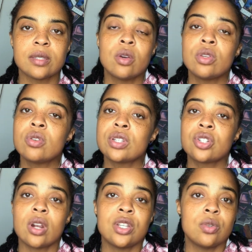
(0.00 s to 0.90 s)
They'll usually
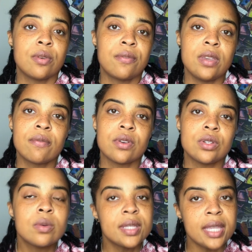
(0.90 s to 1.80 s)
charge you a fee for
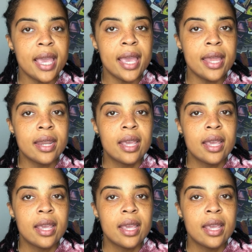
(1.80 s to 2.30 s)
doing that,